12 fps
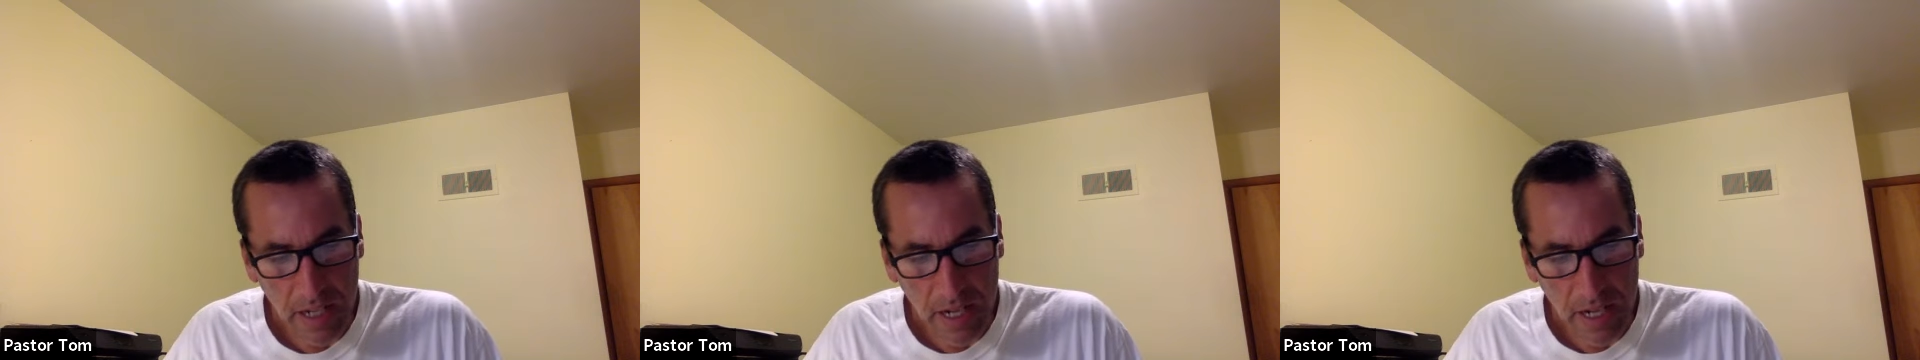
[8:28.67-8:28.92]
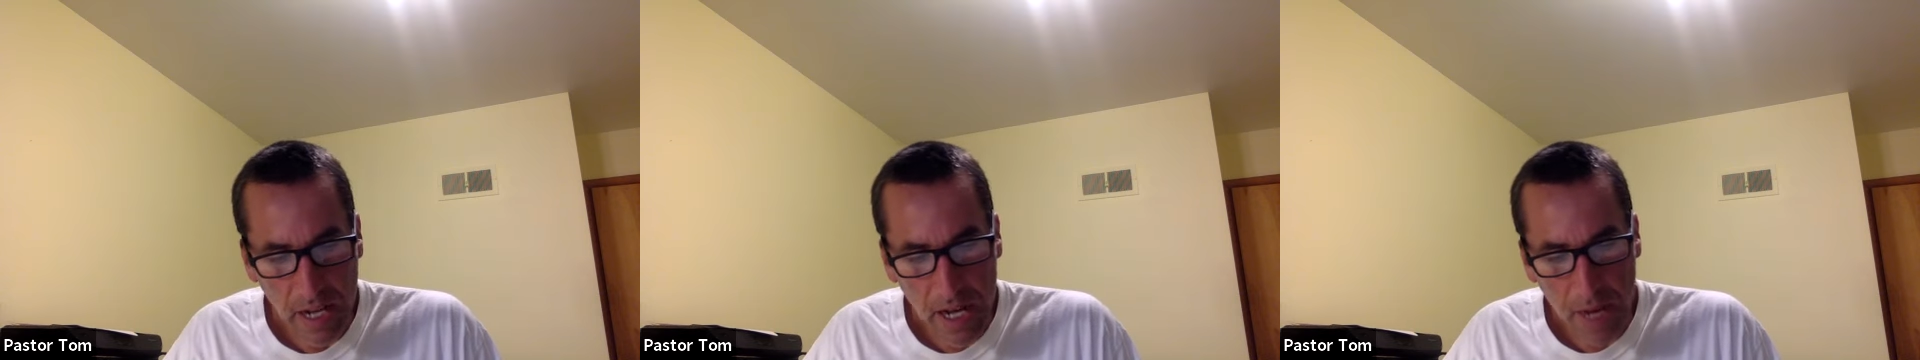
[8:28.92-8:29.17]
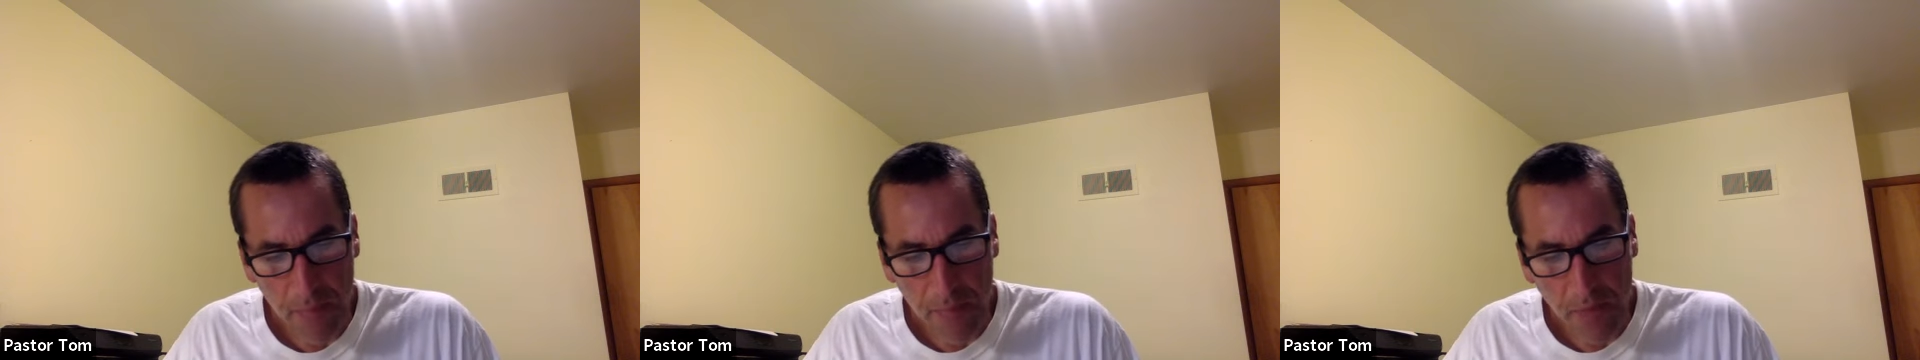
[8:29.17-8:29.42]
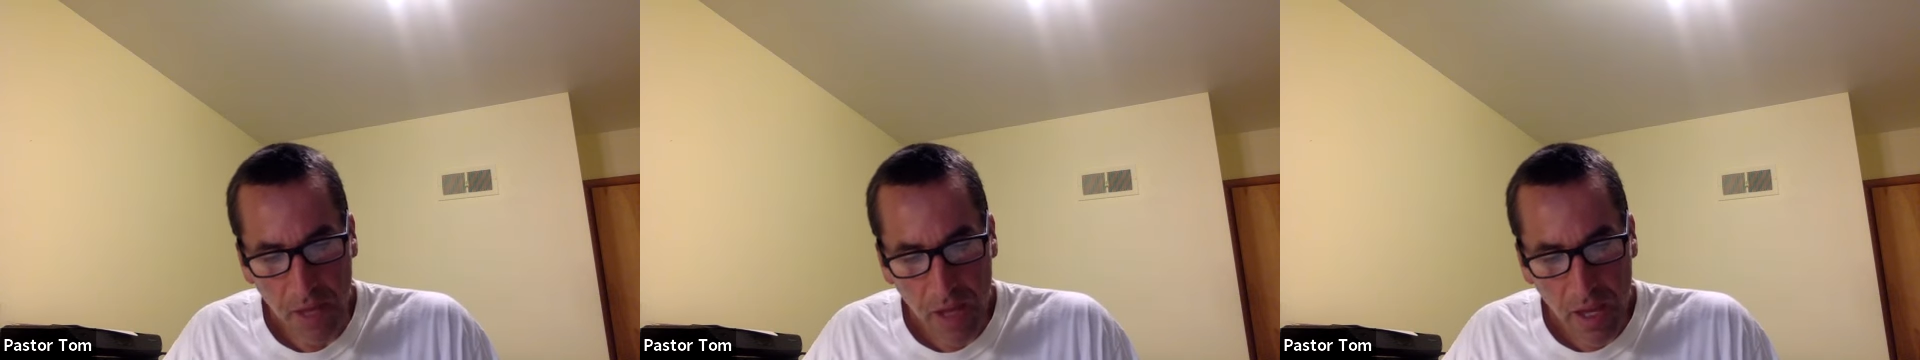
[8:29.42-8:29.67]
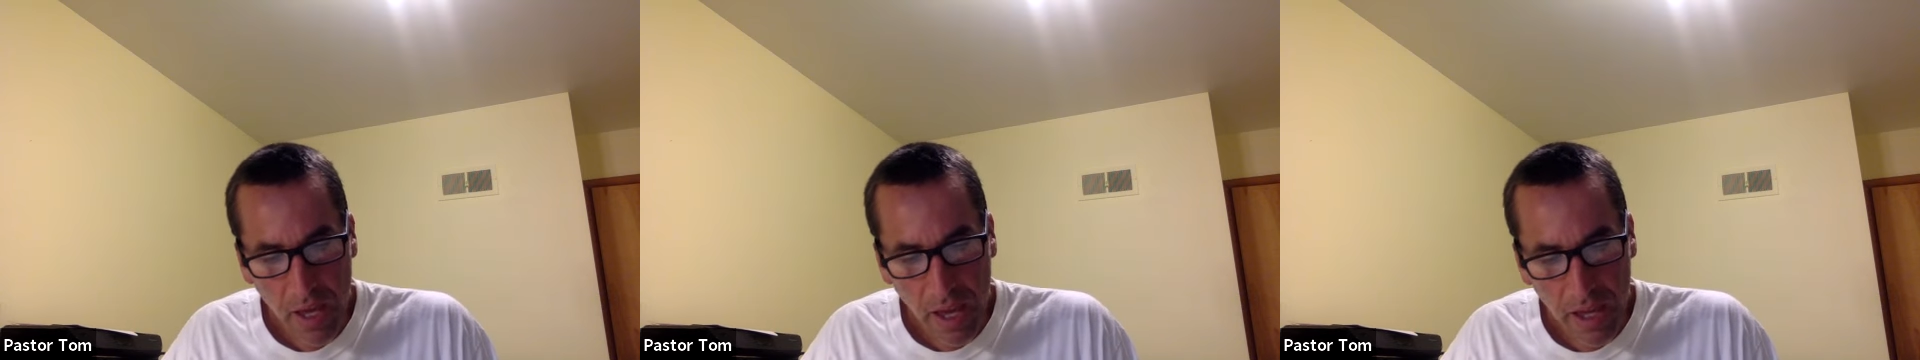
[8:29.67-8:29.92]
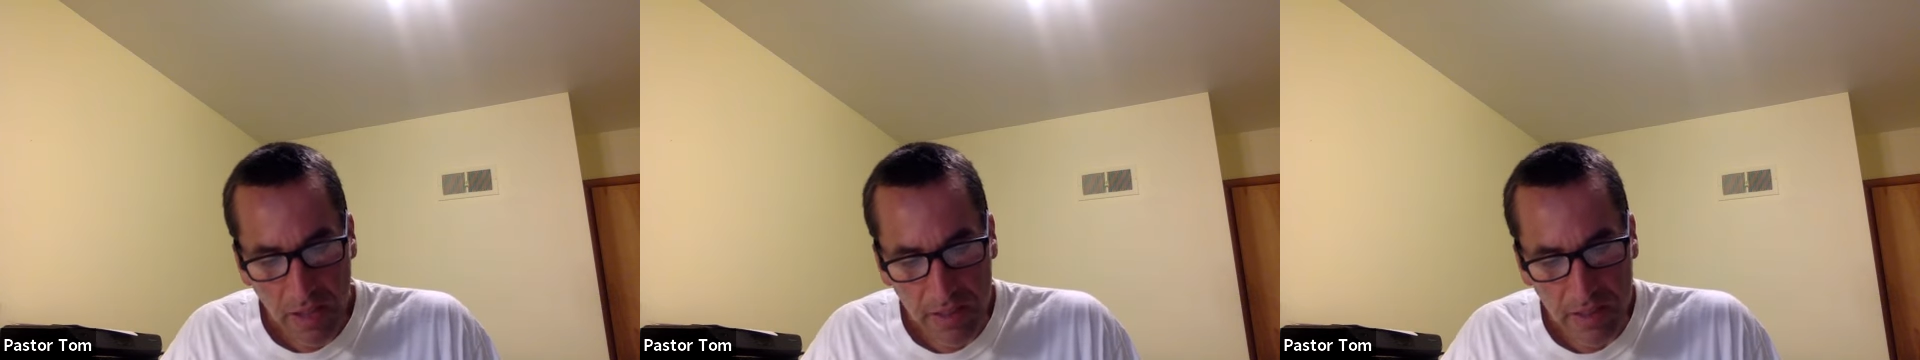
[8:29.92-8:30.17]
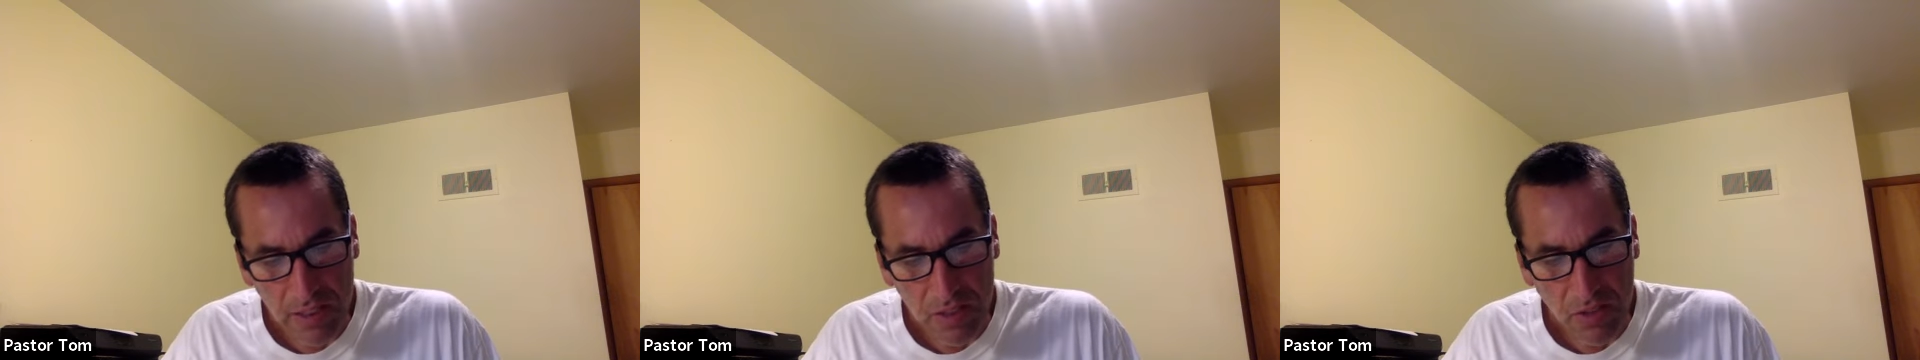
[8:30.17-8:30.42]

and it says,